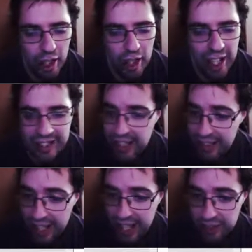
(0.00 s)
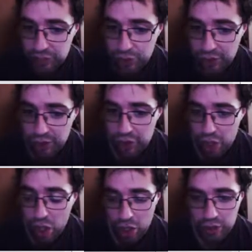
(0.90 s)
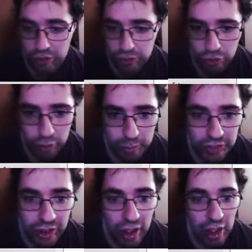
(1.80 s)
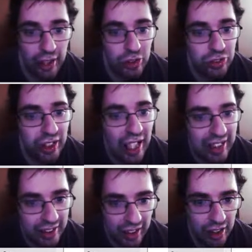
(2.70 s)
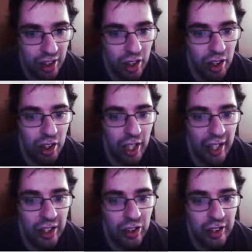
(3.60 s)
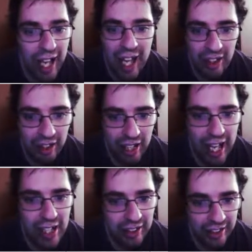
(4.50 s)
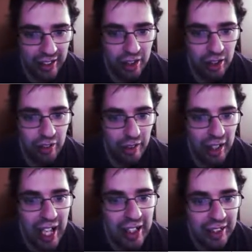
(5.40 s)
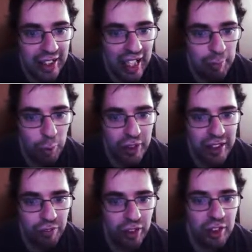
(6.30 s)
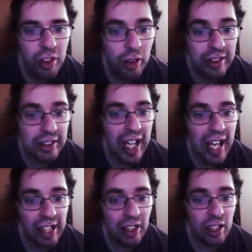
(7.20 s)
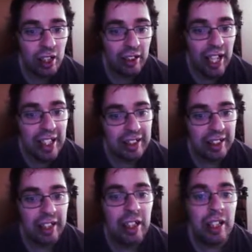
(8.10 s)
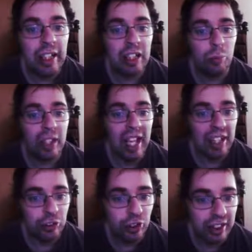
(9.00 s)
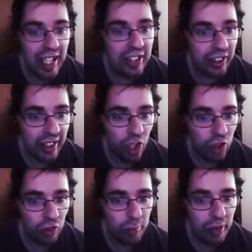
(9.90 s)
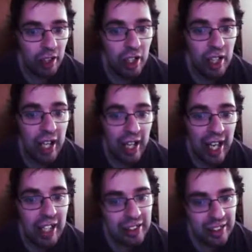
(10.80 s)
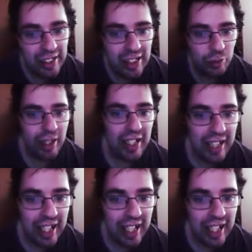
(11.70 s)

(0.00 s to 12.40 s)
identity tags for your R groups. Here's glycine, and here's alanine. They're kind of the same, but what's different? It's the tag. Glycine is when it has just an H in the R group, and alanine is when it has